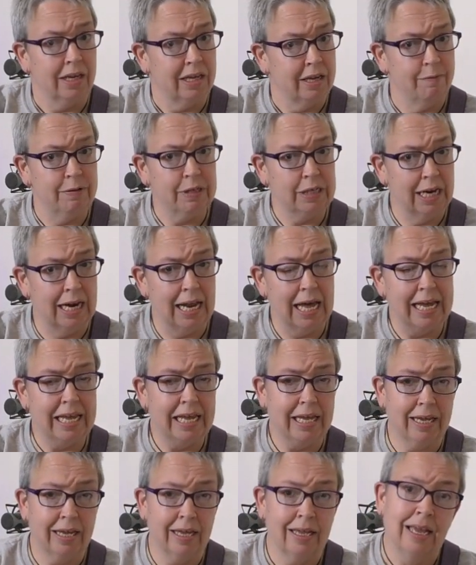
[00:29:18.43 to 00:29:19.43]
Give us a
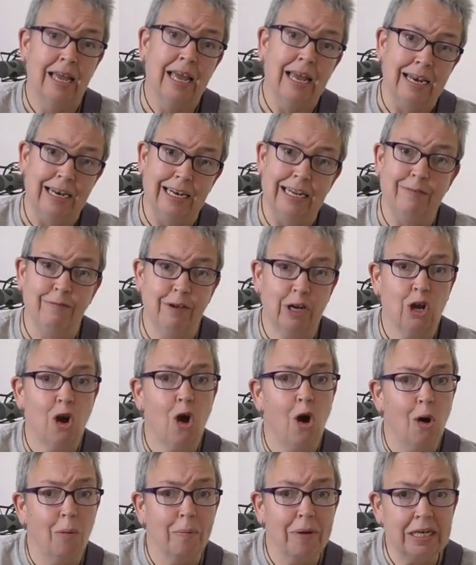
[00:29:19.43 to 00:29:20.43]
like. Leave a
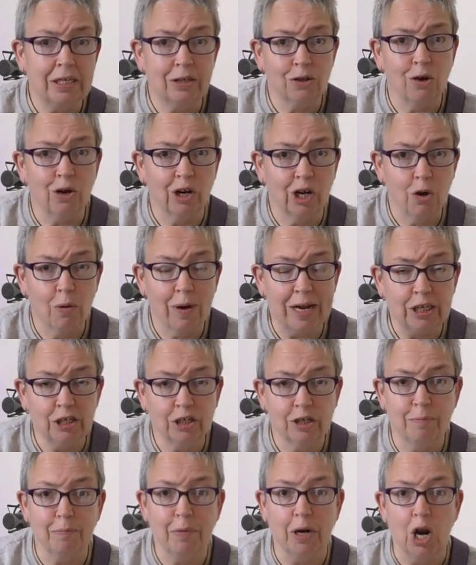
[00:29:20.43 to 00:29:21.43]
comment or a
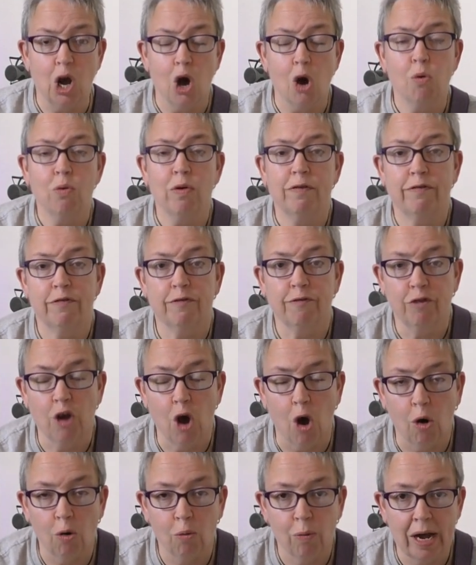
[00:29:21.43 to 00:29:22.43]
question below if you've
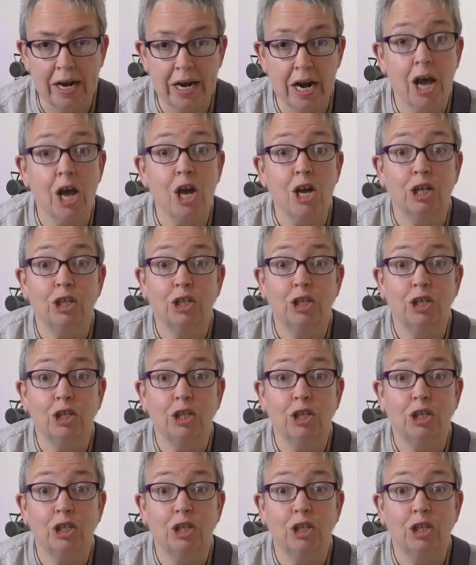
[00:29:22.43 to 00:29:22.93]
got one.